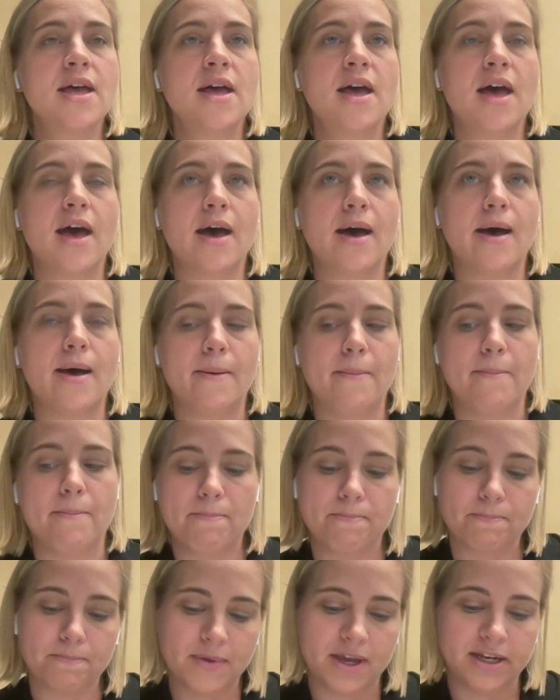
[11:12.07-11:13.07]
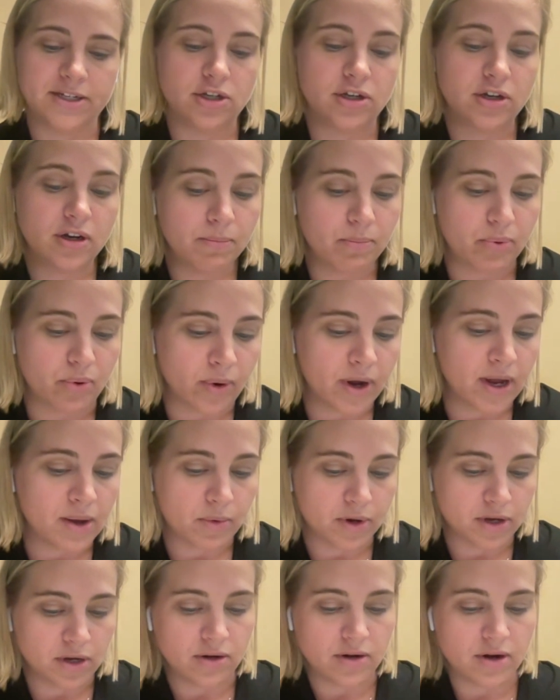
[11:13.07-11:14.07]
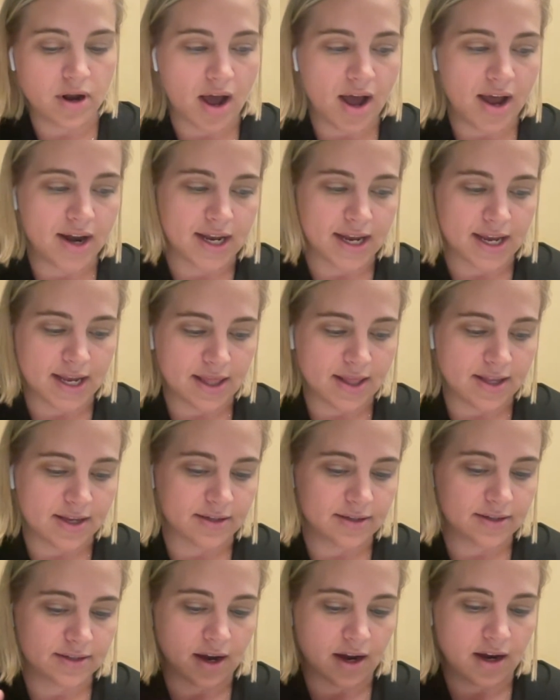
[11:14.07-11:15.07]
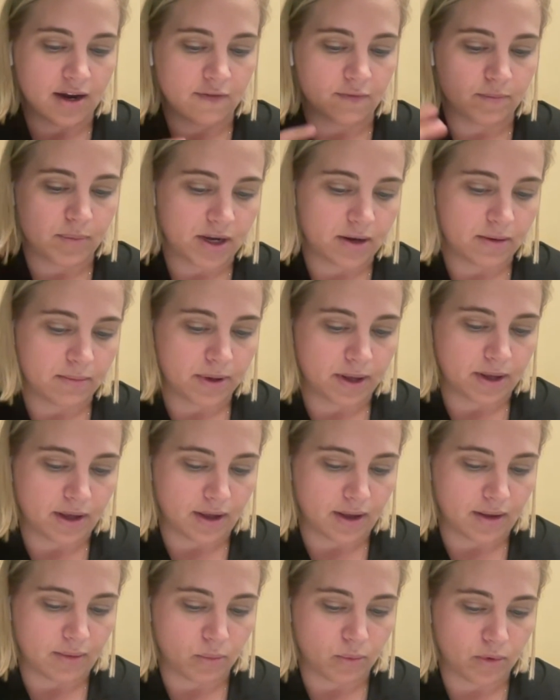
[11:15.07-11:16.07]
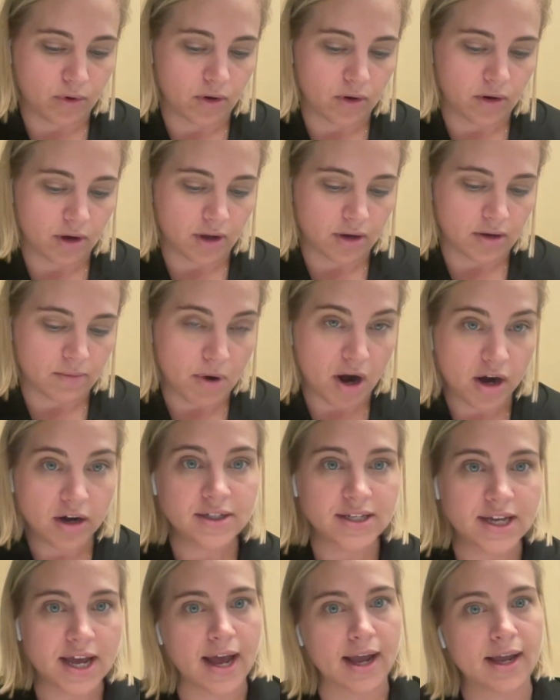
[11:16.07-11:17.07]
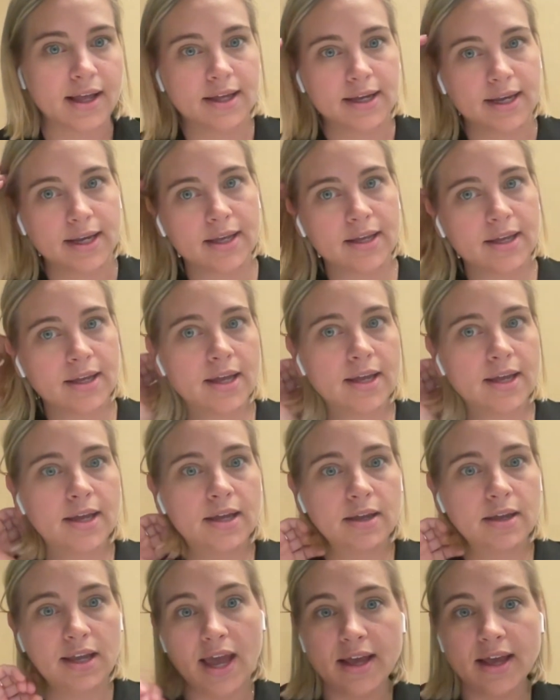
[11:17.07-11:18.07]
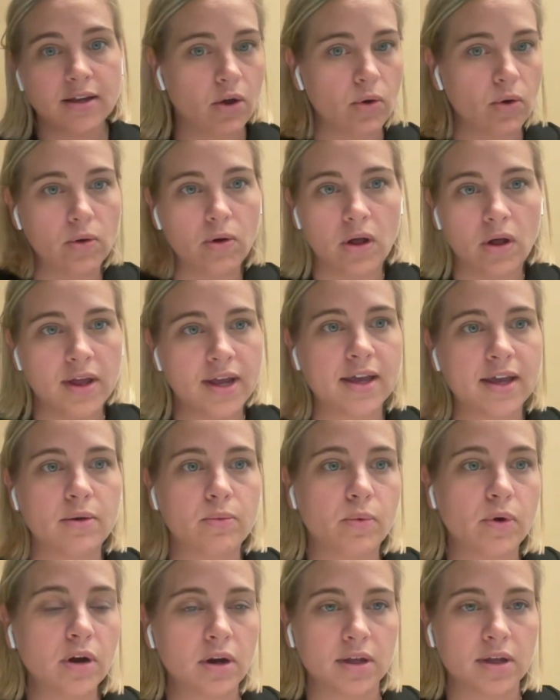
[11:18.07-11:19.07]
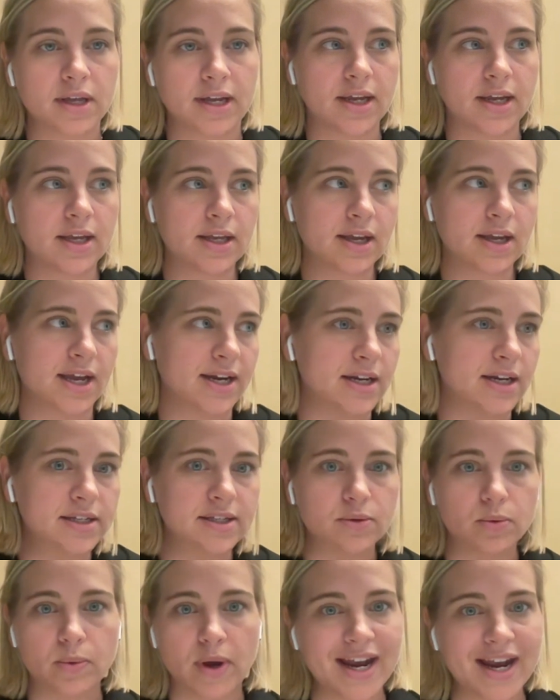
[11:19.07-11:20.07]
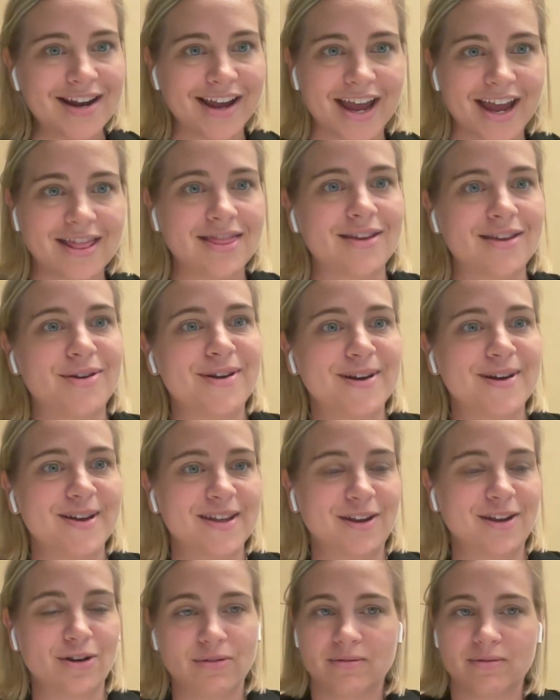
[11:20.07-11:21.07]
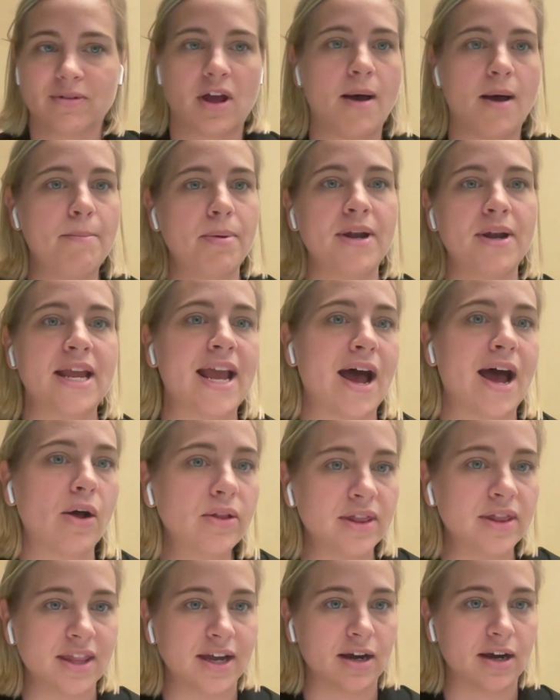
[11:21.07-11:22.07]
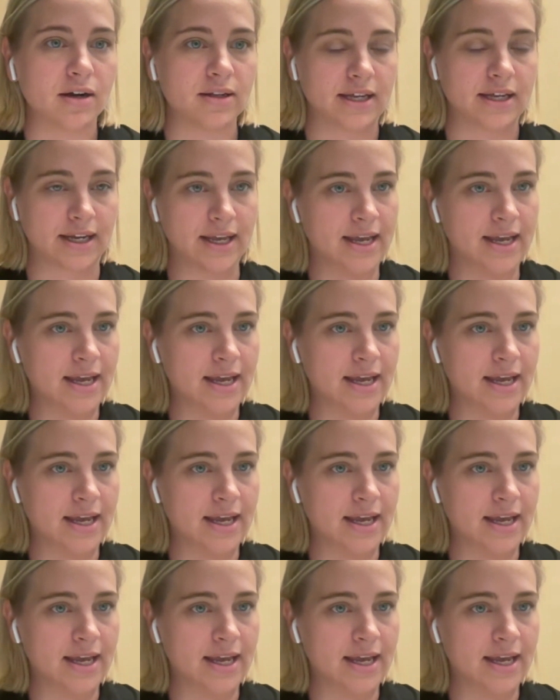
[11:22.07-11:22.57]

And to your point, when you're not in this kind of B2B world on MarTech, like, yeah, cold calling can work. Like, it is a way to get your company out there. Like,